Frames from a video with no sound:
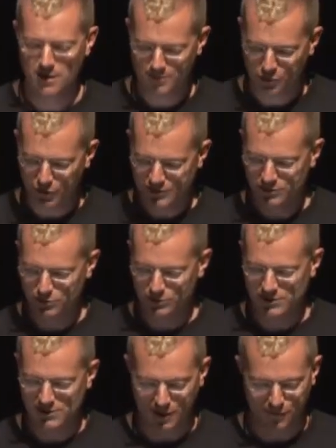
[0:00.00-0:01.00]
personal
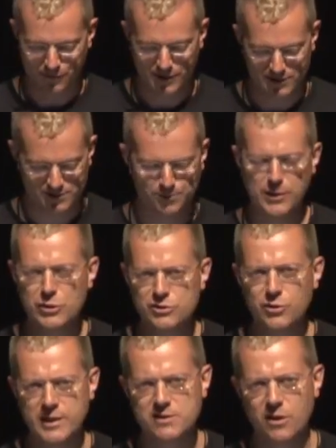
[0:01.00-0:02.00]
stuff,
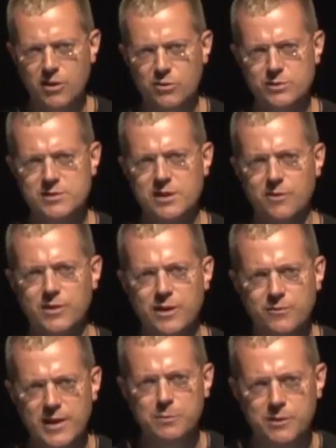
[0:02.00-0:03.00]
personal historical stuff like
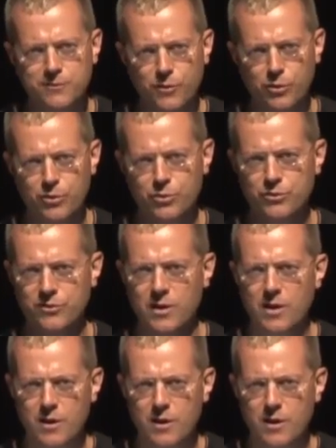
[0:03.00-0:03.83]
family photos,